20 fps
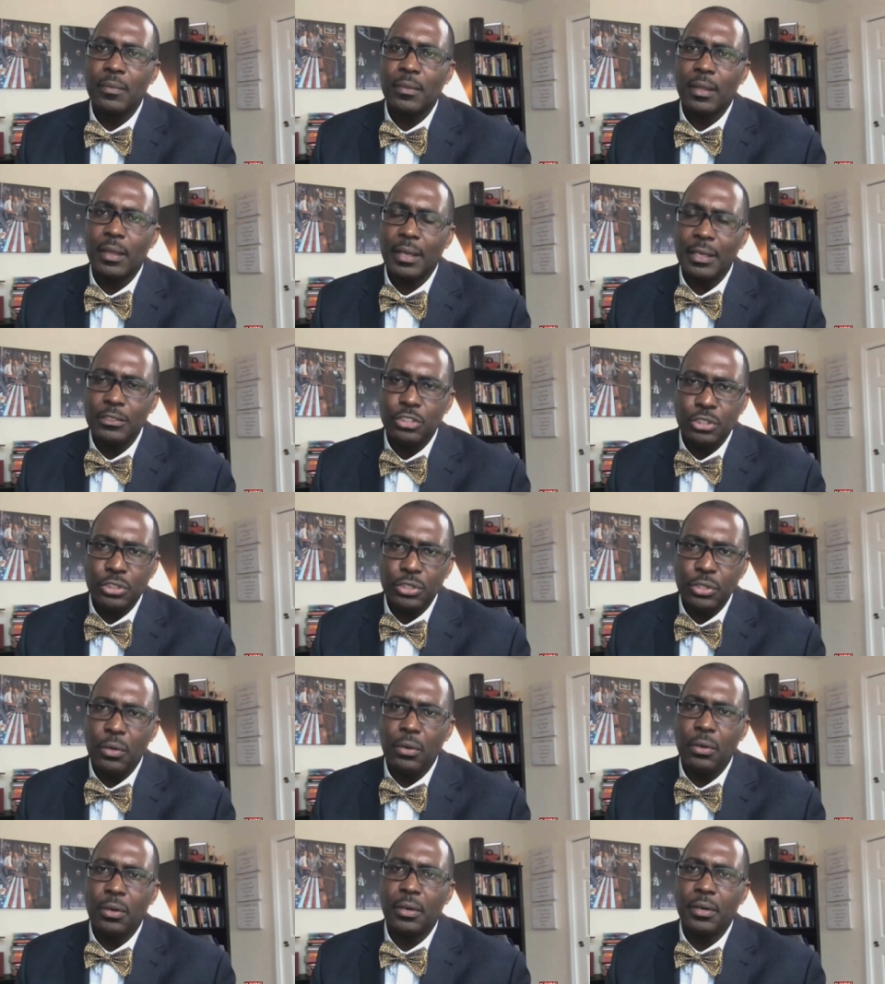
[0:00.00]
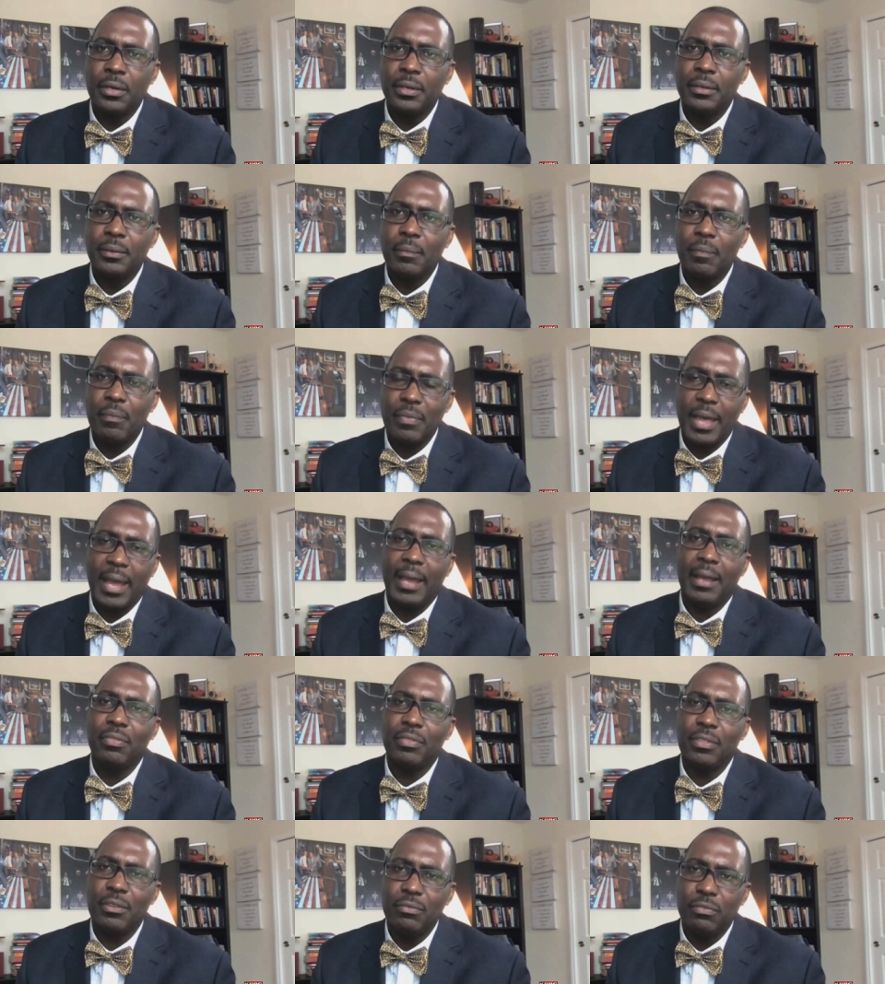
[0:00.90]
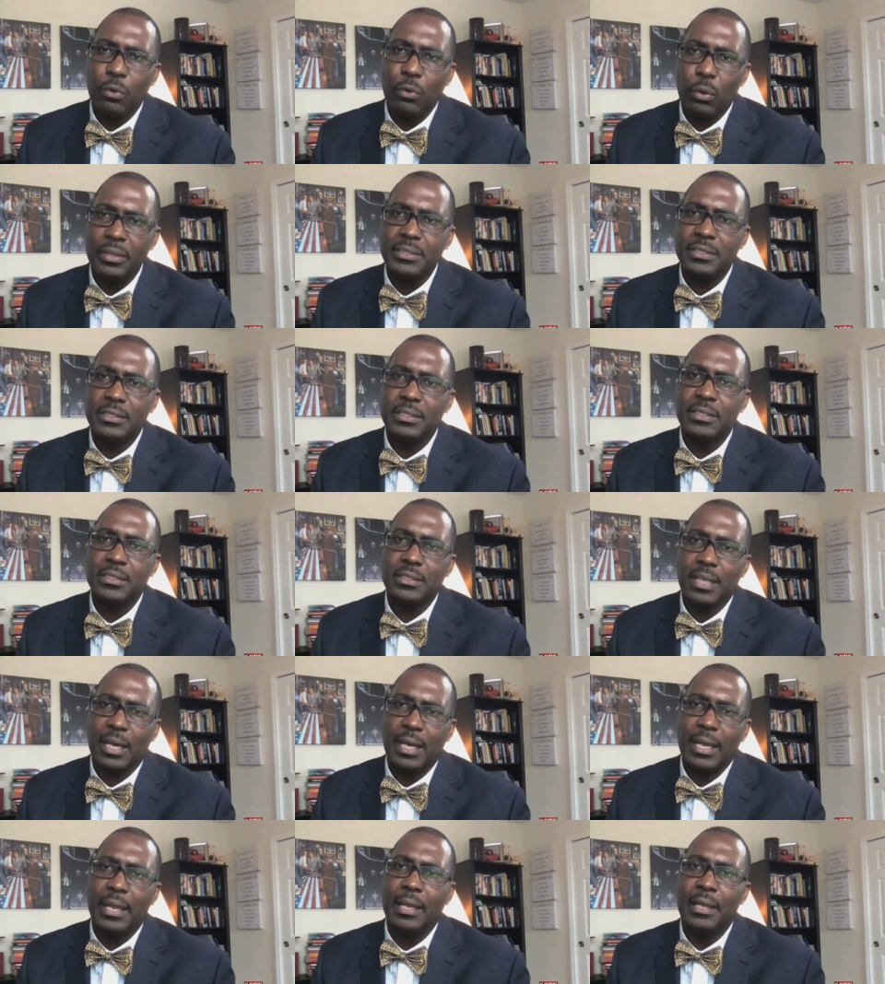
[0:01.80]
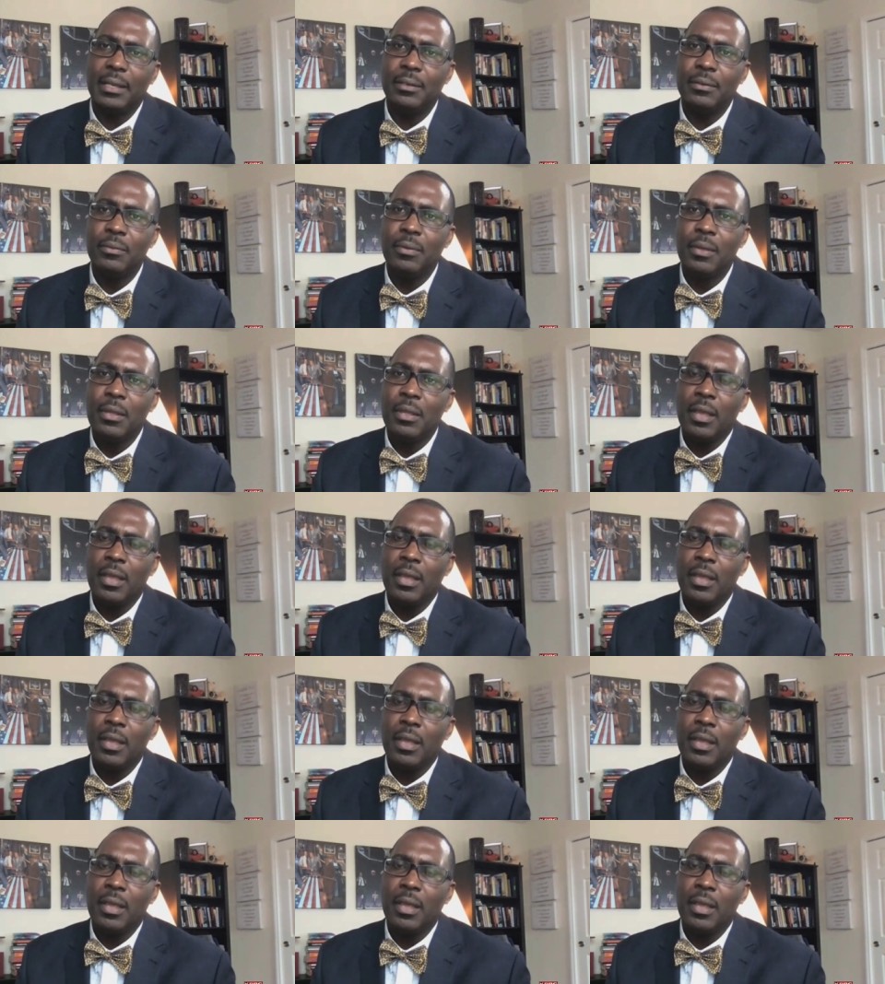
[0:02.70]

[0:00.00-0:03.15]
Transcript: ensure that the voices and